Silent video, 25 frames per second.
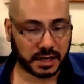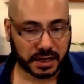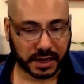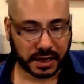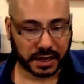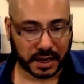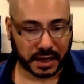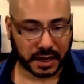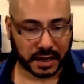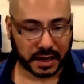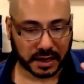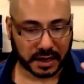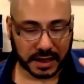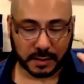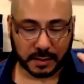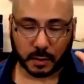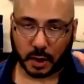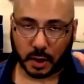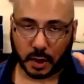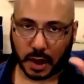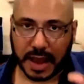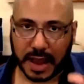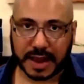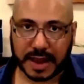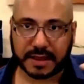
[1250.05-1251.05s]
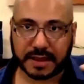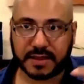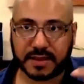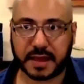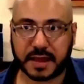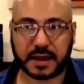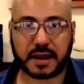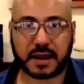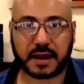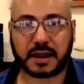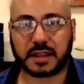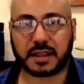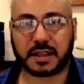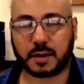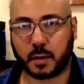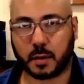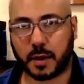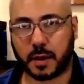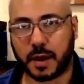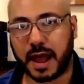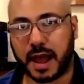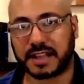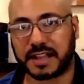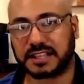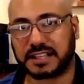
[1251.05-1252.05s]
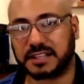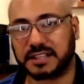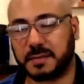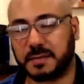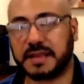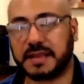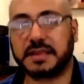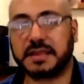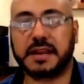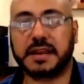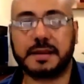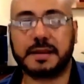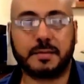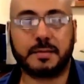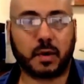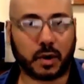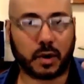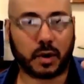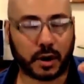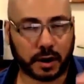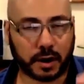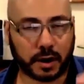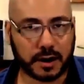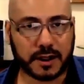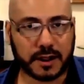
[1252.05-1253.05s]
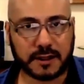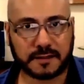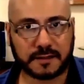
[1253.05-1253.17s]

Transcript: and it will lock that in, and you will not spend any more